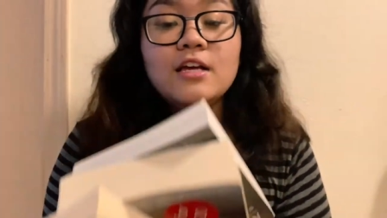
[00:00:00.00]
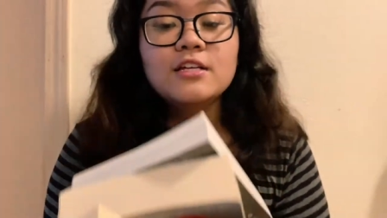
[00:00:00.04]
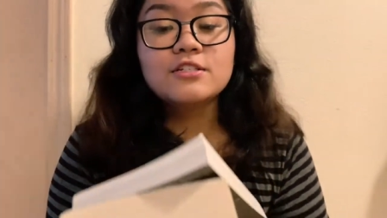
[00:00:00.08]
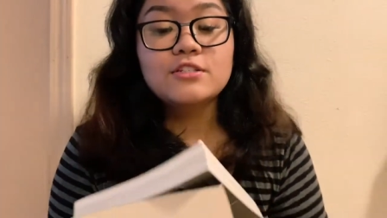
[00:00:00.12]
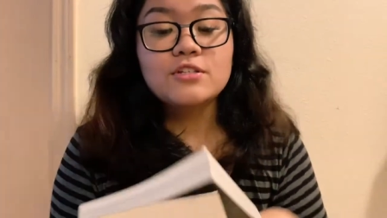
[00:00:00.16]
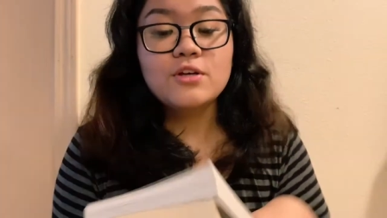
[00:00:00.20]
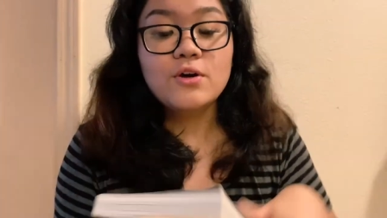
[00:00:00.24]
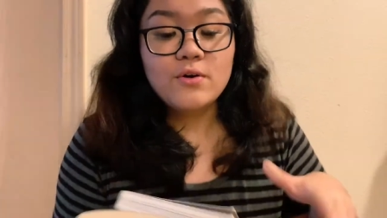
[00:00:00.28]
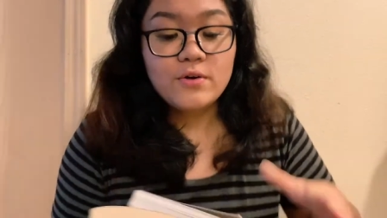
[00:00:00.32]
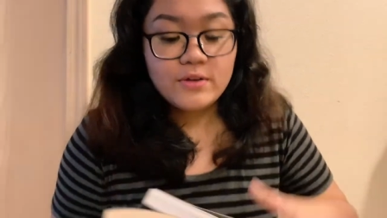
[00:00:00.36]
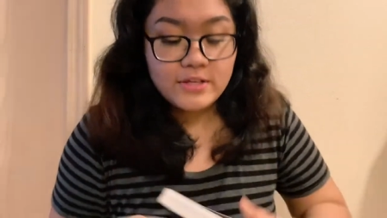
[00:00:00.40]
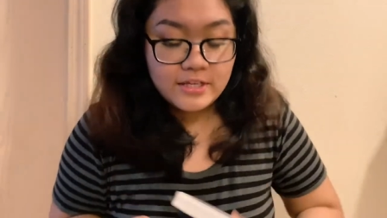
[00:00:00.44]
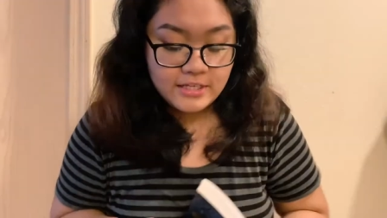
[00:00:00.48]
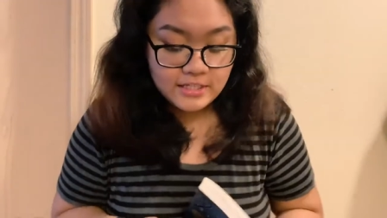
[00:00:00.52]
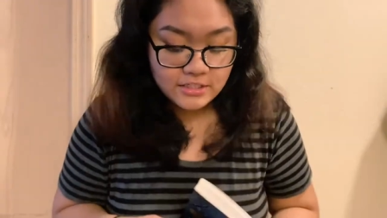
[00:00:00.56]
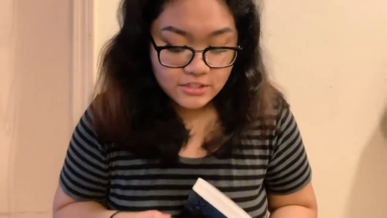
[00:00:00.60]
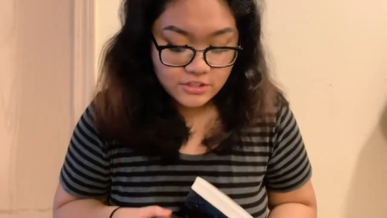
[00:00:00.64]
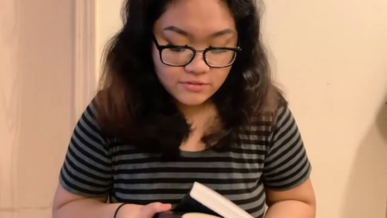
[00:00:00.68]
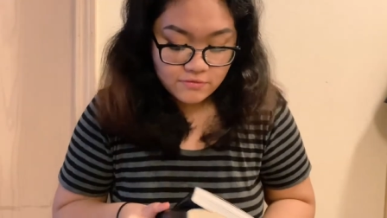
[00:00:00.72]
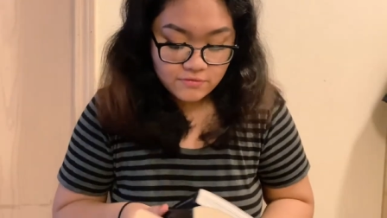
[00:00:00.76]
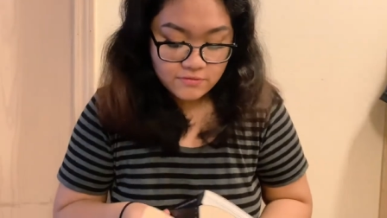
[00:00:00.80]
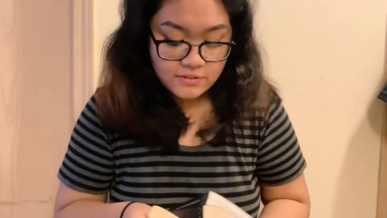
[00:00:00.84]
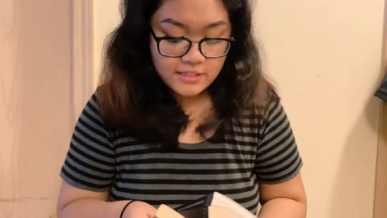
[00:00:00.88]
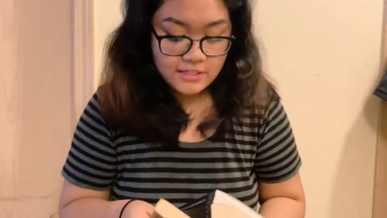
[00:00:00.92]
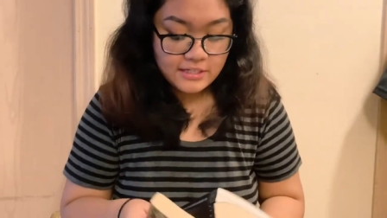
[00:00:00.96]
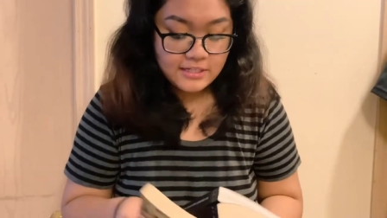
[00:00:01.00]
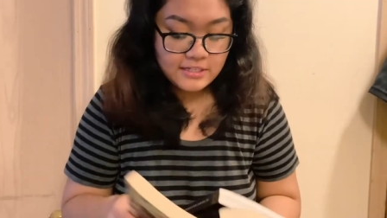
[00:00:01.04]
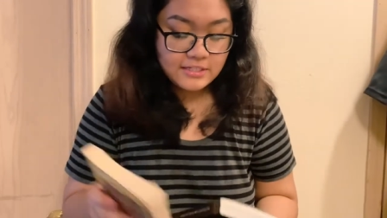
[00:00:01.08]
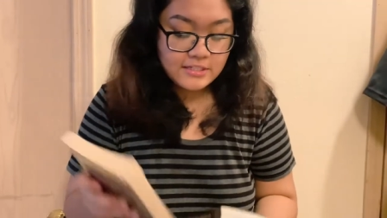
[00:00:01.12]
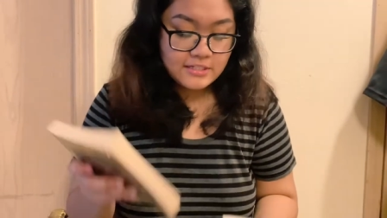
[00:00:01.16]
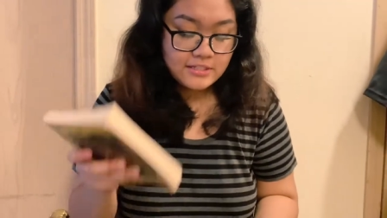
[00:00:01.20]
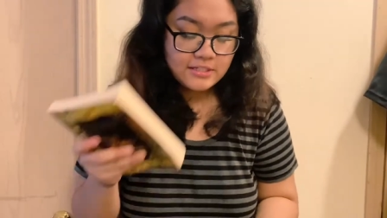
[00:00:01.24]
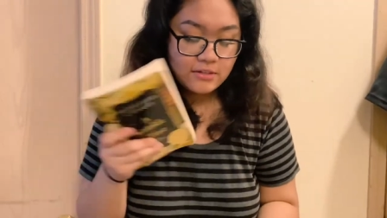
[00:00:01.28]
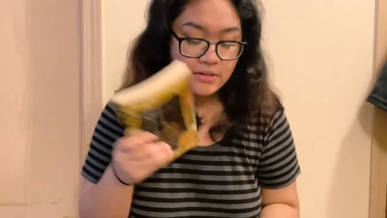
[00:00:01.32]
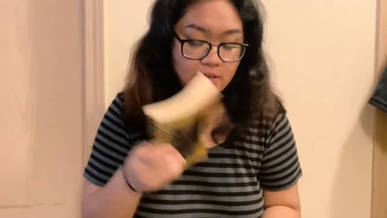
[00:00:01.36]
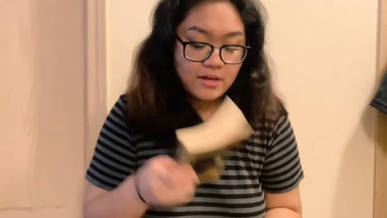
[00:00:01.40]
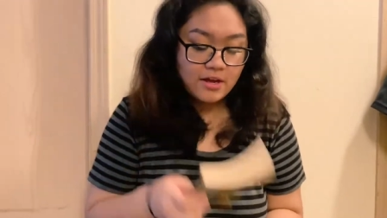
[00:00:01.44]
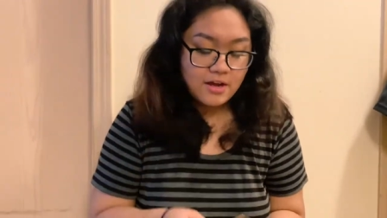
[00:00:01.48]
So each of
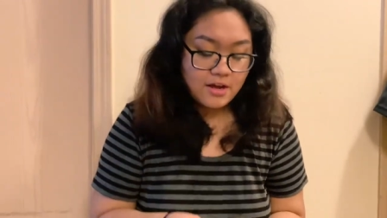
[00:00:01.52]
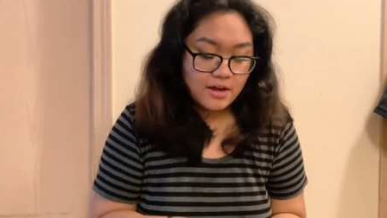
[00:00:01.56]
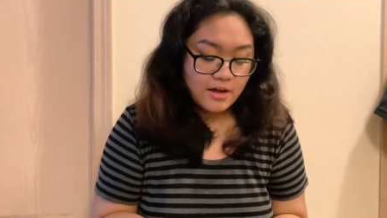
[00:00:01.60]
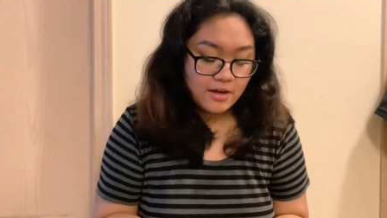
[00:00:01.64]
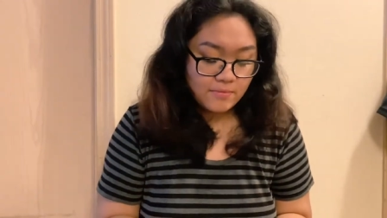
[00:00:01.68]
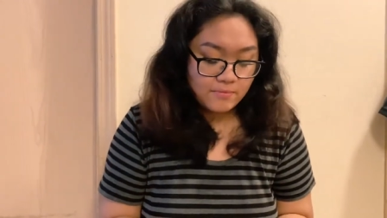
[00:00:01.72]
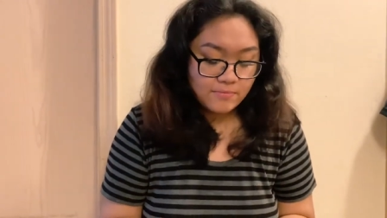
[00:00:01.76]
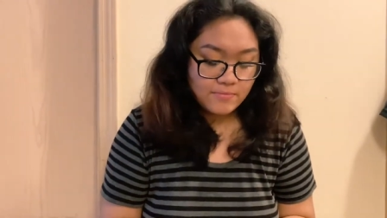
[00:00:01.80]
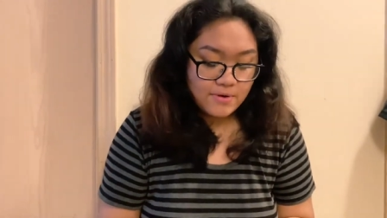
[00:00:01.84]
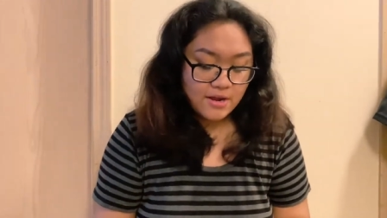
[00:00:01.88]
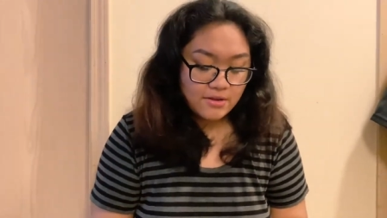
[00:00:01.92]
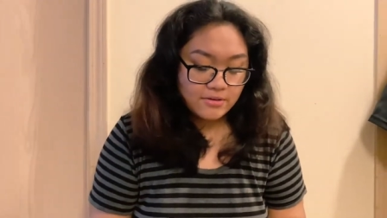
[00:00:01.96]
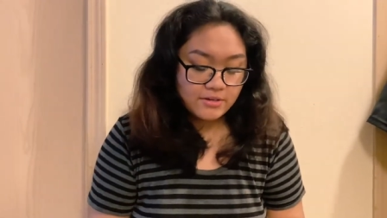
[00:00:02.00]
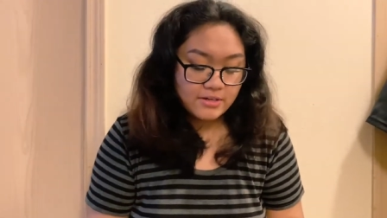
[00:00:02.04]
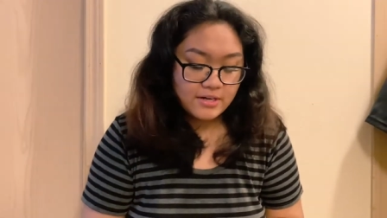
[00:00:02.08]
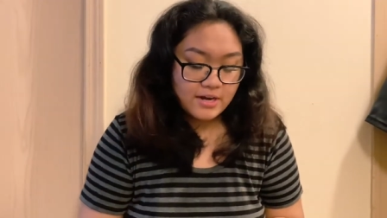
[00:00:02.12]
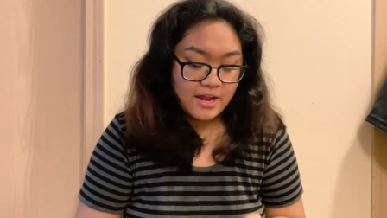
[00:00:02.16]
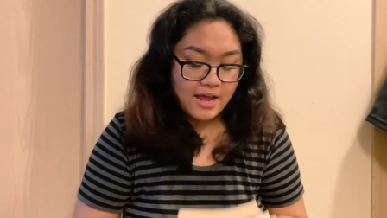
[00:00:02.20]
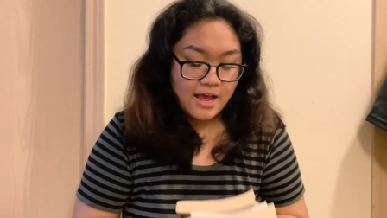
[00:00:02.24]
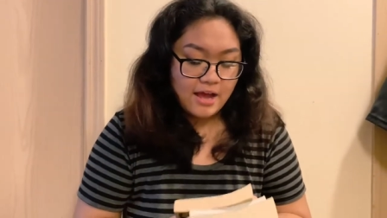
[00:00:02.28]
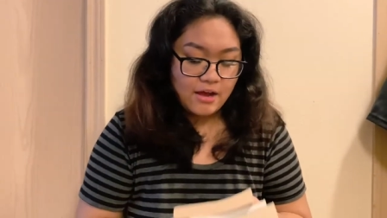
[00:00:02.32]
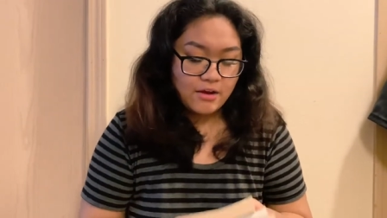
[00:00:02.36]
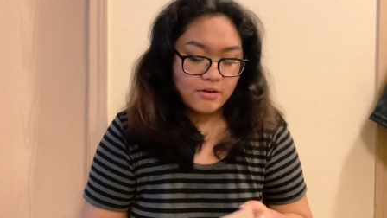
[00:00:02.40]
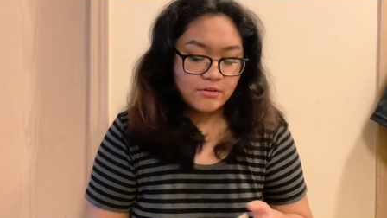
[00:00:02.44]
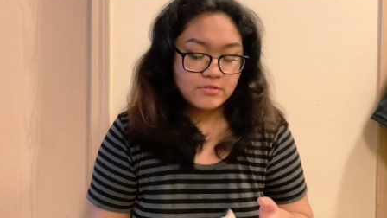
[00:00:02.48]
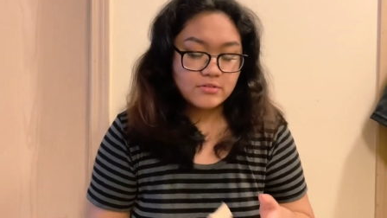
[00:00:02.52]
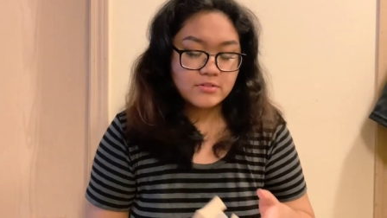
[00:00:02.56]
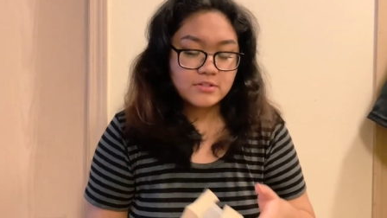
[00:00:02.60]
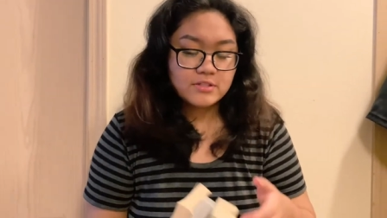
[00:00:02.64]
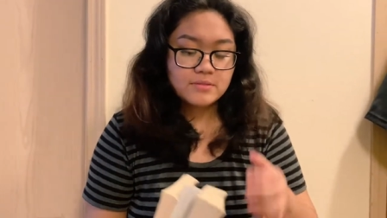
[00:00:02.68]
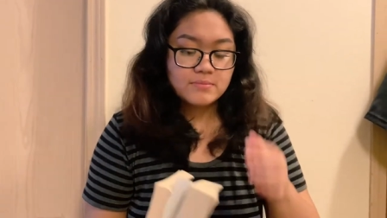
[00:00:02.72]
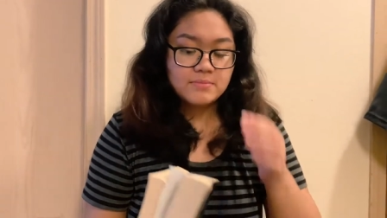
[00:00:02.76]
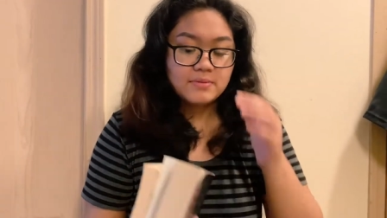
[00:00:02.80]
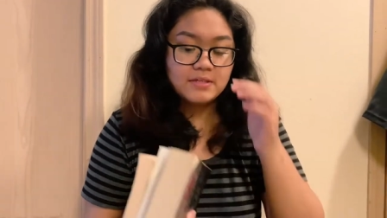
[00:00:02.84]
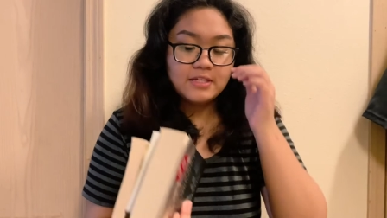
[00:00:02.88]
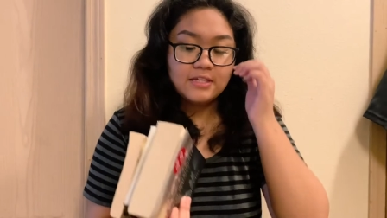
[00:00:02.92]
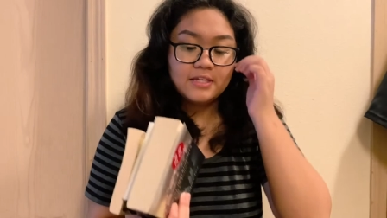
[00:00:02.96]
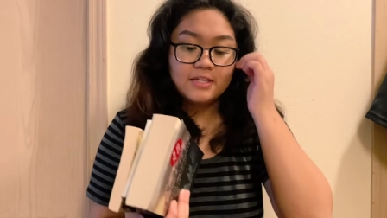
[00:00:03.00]
these um, rounded out
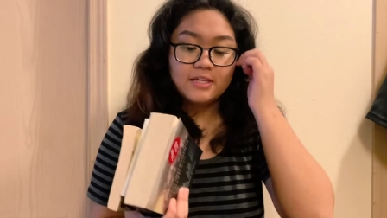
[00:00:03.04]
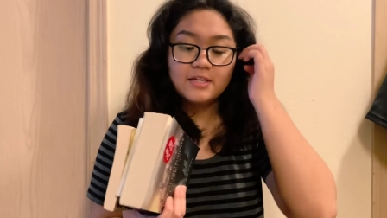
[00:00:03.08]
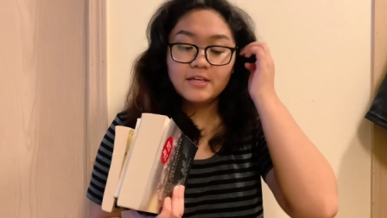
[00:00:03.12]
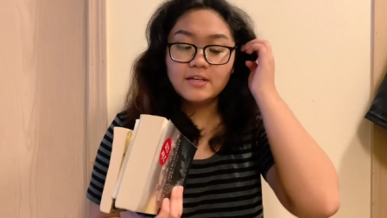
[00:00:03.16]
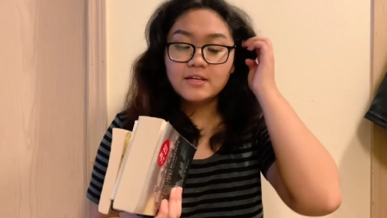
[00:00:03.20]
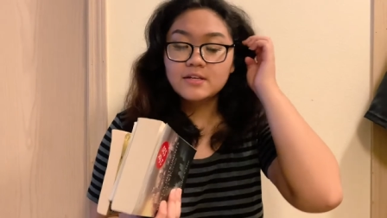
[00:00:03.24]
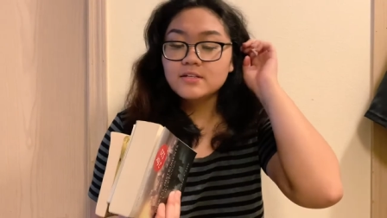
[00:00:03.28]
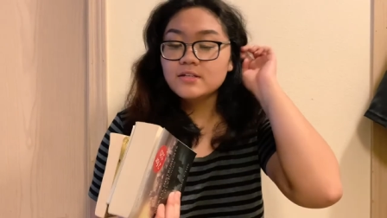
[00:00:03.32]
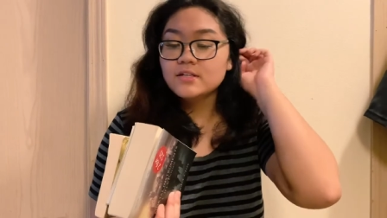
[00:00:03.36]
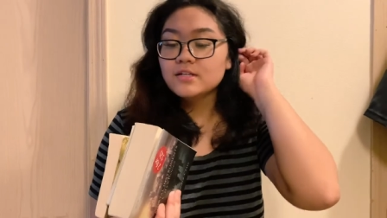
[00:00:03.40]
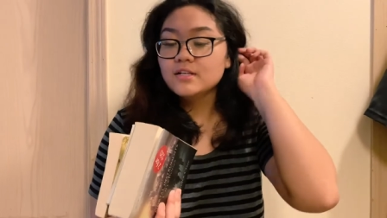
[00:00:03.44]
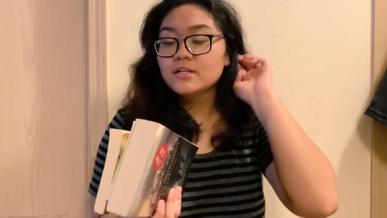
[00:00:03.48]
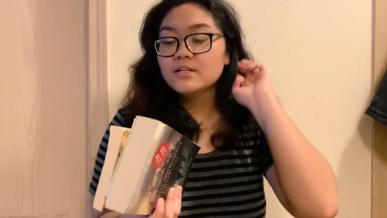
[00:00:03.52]
to be